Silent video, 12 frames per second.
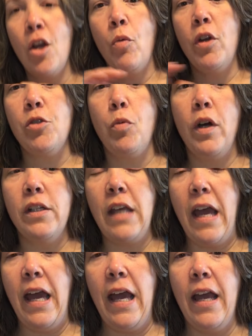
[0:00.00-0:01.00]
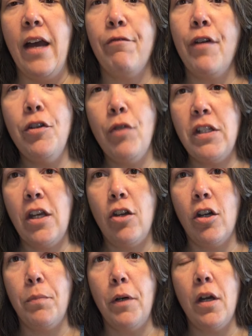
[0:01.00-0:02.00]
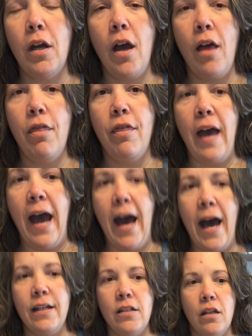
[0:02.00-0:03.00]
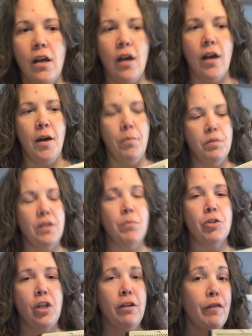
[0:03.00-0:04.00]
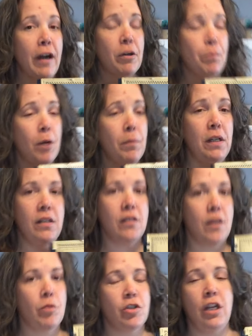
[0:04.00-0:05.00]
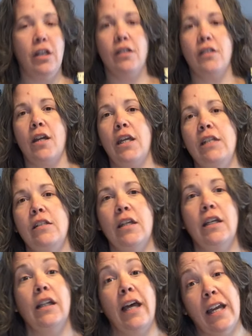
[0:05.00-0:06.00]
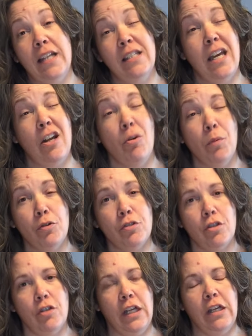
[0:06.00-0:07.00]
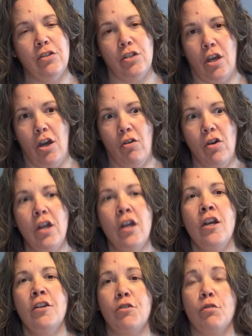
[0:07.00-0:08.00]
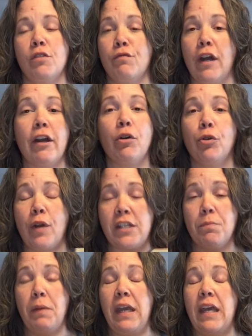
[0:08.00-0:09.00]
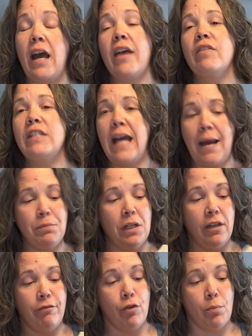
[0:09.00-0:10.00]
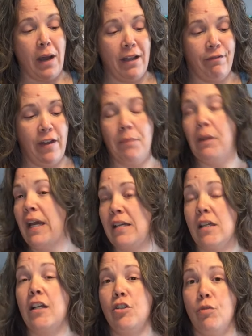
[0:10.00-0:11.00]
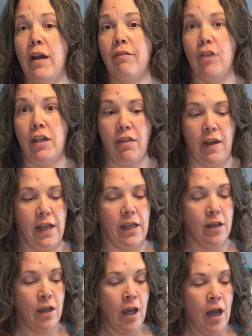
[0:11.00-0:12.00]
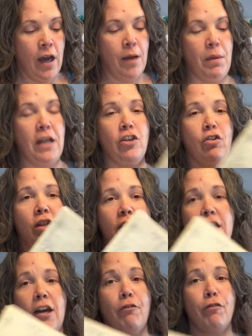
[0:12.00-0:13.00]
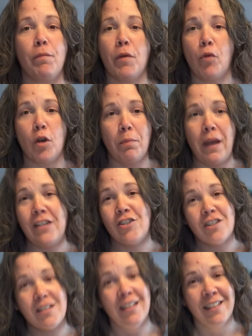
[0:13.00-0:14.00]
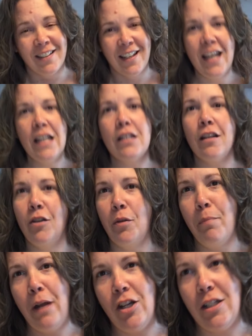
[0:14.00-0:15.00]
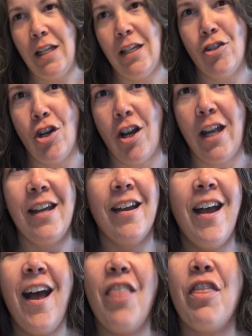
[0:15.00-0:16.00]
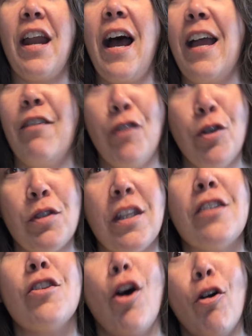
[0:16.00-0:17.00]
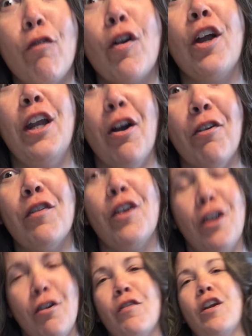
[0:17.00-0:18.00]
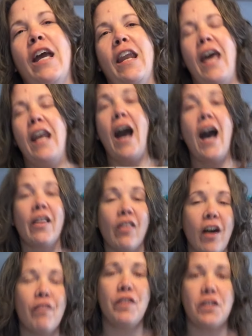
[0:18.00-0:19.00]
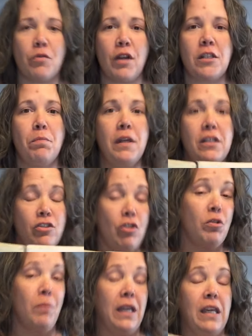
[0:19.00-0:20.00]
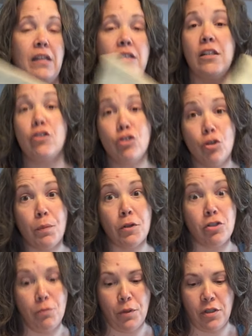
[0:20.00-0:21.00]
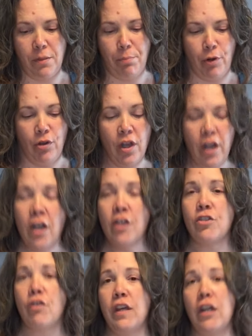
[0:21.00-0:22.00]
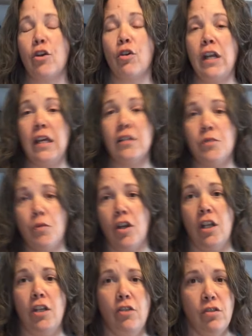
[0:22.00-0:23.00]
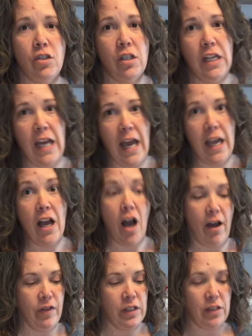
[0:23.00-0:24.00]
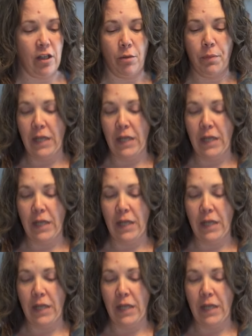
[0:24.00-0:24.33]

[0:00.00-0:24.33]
which was a fundraising cookbook that Summershade Fire Department in Summershade, Kentucky did, like I said, almost 30 years ago. So it's a very old recipe, and I have adapted it for my family as I do everything. And you can tell from the worn pages, it's a little embarrassing, sorry, that I have used this over and over and over again. And I love this recipe, and so do my kids. It's super, super simple. So the ingredients we're going to use today, obviously, are